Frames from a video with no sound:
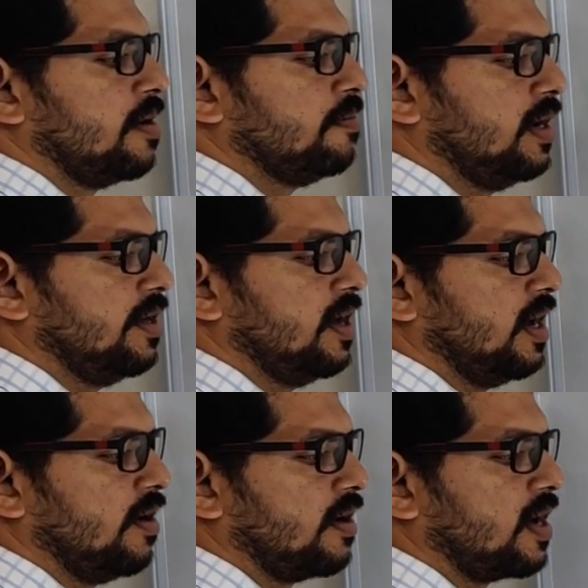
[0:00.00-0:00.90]
but we
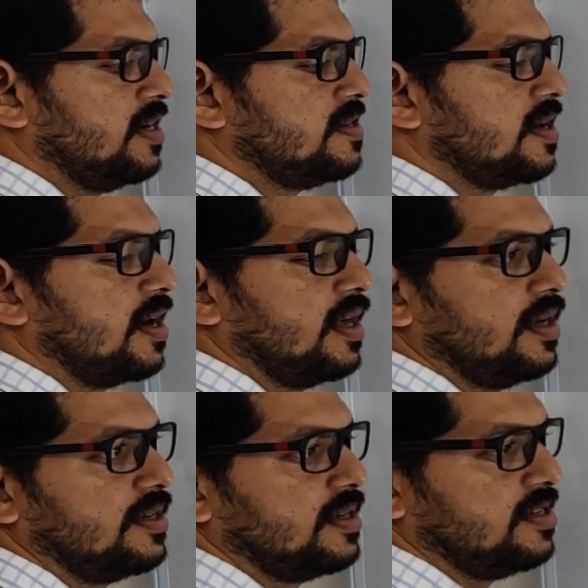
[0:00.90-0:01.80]
are not considering
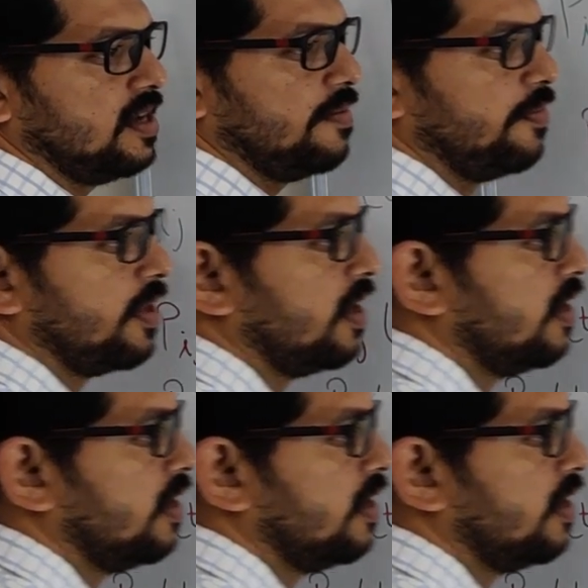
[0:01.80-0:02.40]
it's a j.